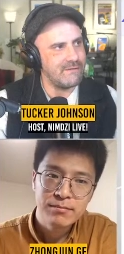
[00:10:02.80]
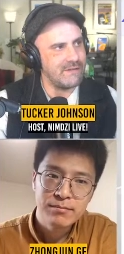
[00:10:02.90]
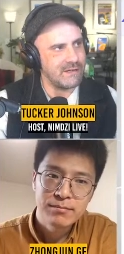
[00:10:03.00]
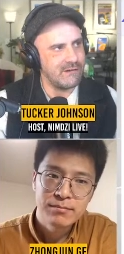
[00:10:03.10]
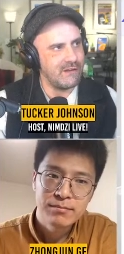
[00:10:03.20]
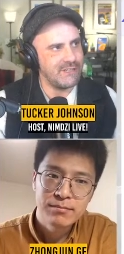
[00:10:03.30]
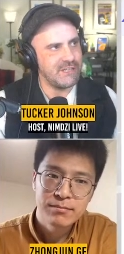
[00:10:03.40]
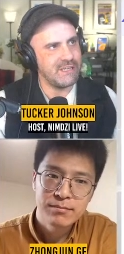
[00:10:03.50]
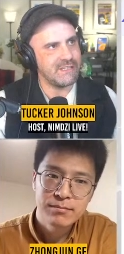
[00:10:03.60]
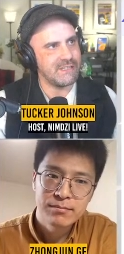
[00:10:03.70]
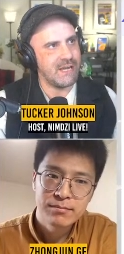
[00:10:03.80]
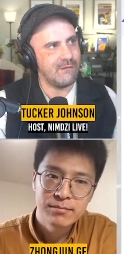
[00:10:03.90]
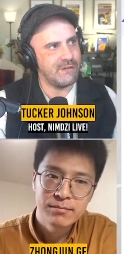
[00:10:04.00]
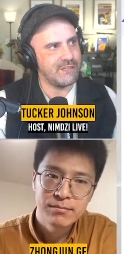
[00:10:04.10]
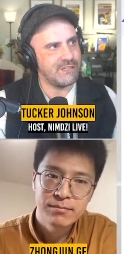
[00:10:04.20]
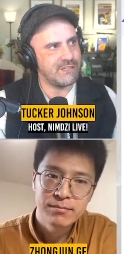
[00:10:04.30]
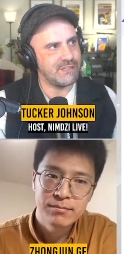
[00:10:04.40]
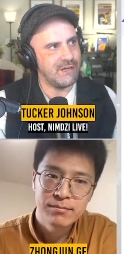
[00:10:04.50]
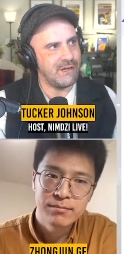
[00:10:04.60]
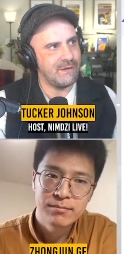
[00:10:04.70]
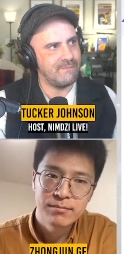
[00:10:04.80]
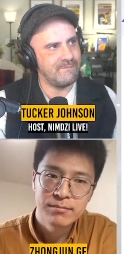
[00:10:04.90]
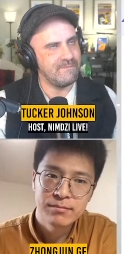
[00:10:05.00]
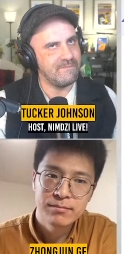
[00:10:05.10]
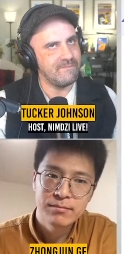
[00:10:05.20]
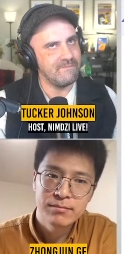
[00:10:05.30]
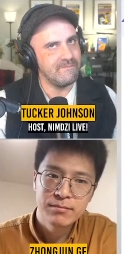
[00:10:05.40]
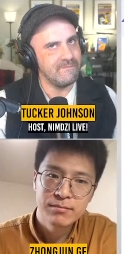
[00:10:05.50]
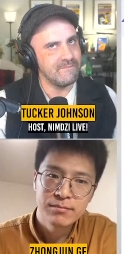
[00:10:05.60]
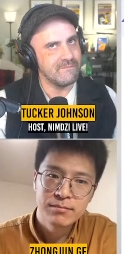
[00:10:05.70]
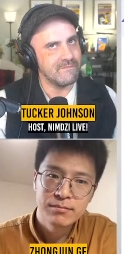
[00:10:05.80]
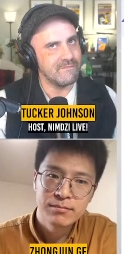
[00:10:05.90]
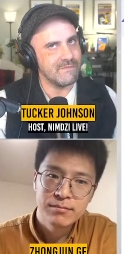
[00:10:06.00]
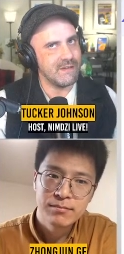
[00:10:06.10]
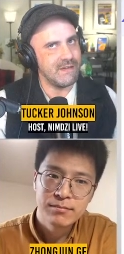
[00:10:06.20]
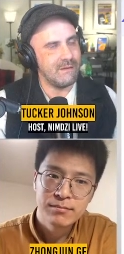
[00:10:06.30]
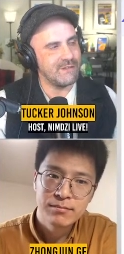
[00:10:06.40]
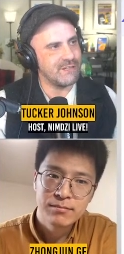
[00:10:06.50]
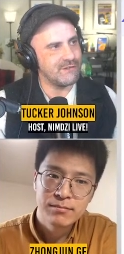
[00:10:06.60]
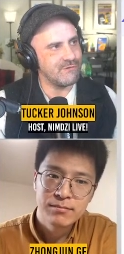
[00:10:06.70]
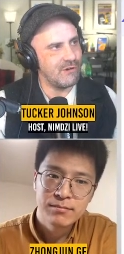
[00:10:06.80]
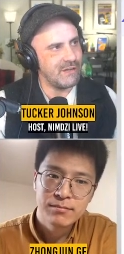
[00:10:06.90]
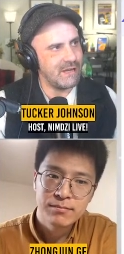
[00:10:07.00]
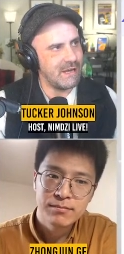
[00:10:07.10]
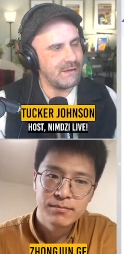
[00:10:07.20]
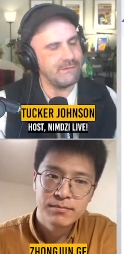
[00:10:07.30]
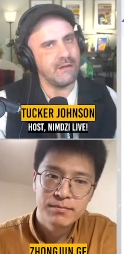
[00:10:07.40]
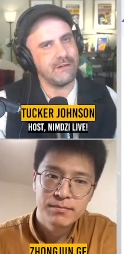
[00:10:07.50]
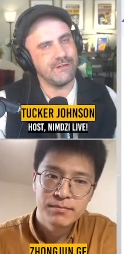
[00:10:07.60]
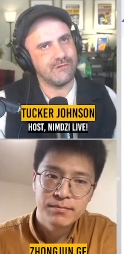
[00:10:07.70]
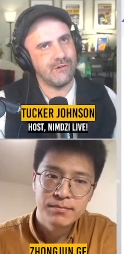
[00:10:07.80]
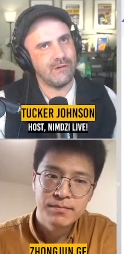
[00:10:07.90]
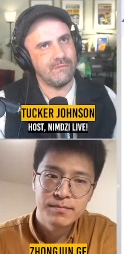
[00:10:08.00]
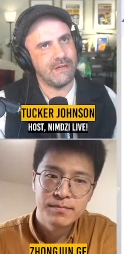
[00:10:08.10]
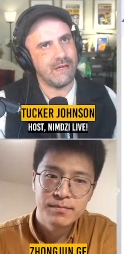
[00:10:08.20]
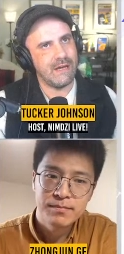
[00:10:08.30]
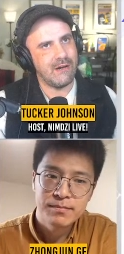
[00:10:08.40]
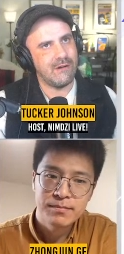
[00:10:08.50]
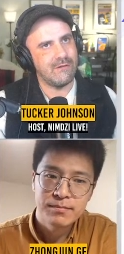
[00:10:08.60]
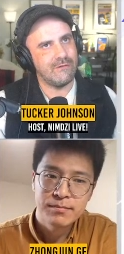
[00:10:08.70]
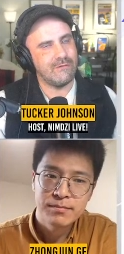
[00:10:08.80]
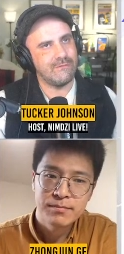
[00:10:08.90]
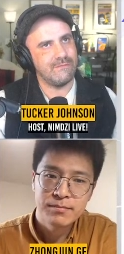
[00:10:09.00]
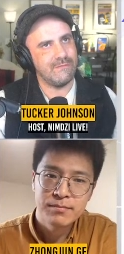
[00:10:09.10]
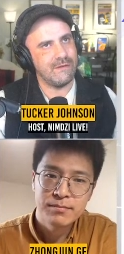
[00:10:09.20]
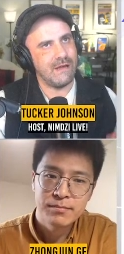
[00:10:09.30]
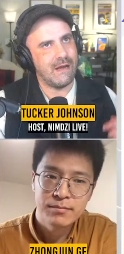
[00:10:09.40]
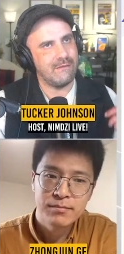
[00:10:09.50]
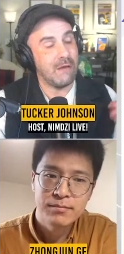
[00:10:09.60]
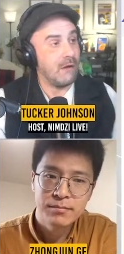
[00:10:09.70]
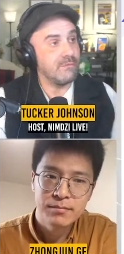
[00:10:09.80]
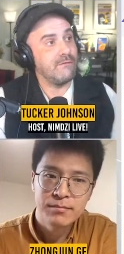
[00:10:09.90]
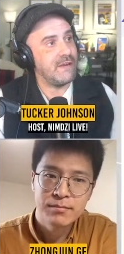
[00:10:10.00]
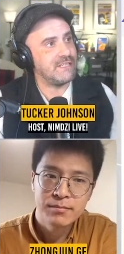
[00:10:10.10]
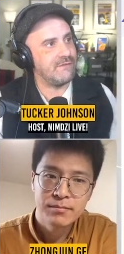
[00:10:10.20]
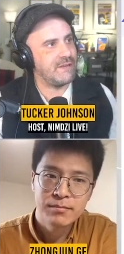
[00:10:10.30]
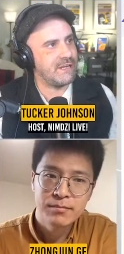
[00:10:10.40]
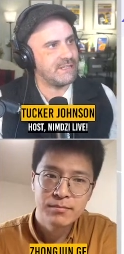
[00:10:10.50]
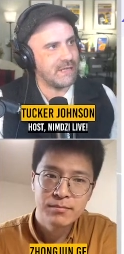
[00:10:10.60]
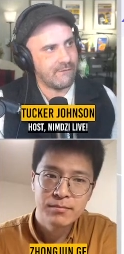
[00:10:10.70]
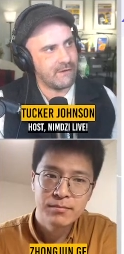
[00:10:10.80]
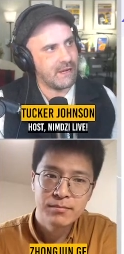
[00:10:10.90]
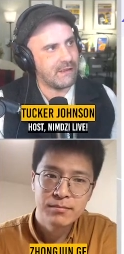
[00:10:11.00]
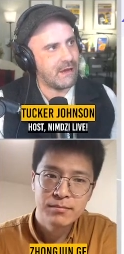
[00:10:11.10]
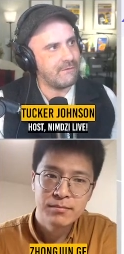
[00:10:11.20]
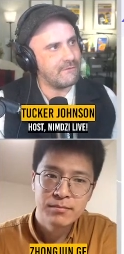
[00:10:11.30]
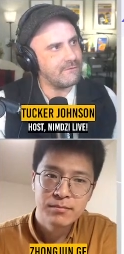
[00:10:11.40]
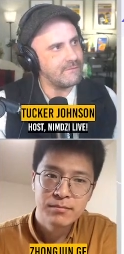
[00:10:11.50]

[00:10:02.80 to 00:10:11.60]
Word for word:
Speaker 1: technology is and how much um, how much control it not control, but how how pervasive it is in everyday life.